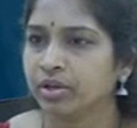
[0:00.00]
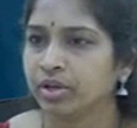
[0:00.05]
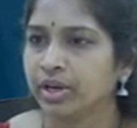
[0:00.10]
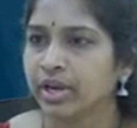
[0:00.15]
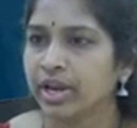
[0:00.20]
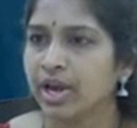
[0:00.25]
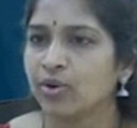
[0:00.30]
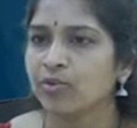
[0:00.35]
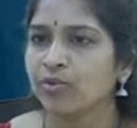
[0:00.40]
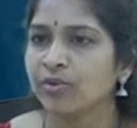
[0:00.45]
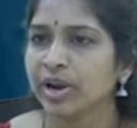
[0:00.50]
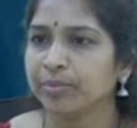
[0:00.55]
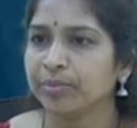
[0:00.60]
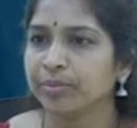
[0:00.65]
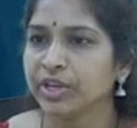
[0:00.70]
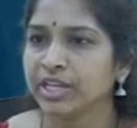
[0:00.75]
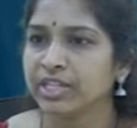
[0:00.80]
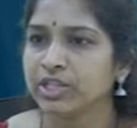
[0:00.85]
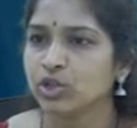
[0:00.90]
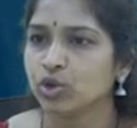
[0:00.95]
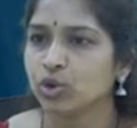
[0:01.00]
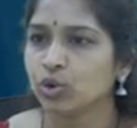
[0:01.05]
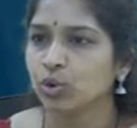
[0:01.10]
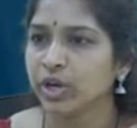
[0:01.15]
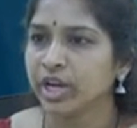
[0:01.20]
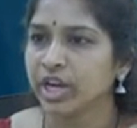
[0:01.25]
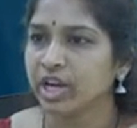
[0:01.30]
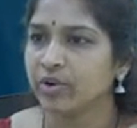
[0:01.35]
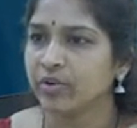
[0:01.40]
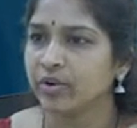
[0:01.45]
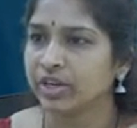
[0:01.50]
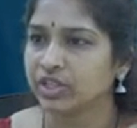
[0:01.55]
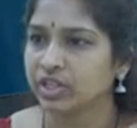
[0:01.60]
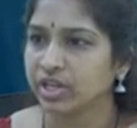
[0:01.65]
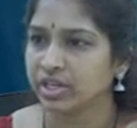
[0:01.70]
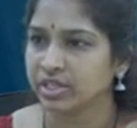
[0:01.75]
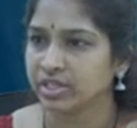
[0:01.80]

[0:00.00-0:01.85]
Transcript: Now from these two equations,